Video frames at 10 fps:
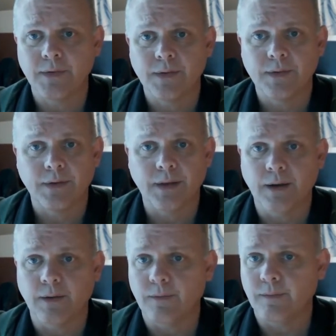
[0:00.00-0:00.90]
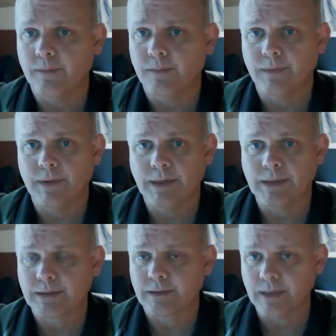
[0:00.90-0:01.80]
you know,
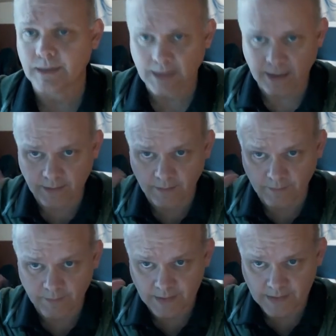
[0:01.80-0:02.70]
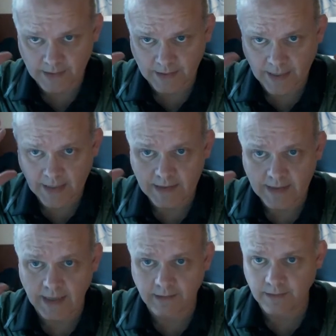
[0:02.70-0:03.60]
it's got the
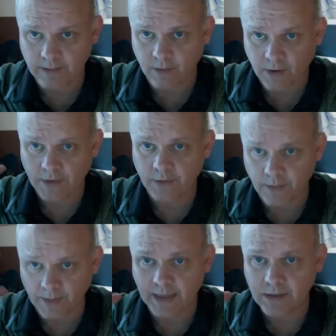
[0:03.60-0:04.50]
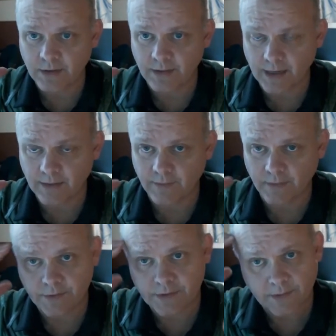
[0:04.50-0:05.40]
headset, the audio going into the
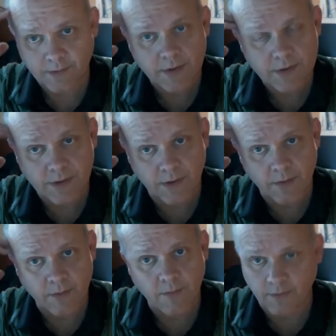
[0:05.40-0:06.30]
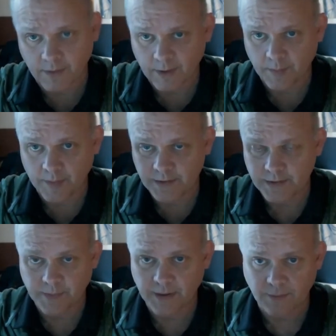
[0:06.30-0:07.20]
headphones, so, or earbuds,
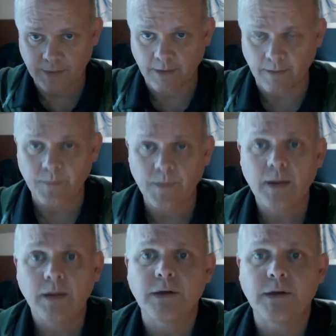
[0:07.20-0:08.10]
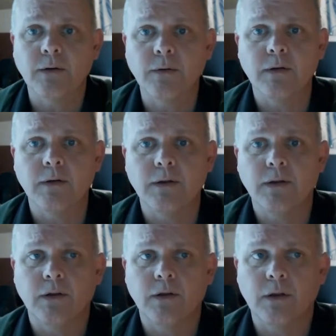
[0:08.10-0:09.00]
depending on what they are. So
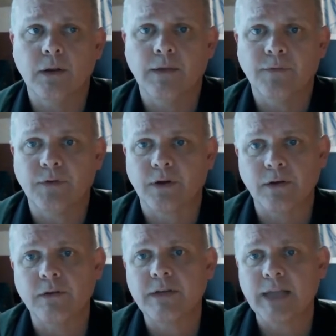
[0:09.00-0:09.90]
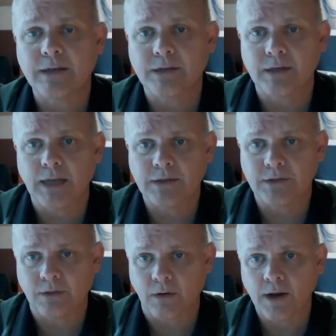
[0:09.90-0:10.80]
if you're going to use that as
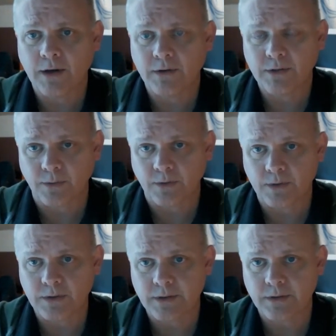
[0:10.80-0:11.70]
your audio source,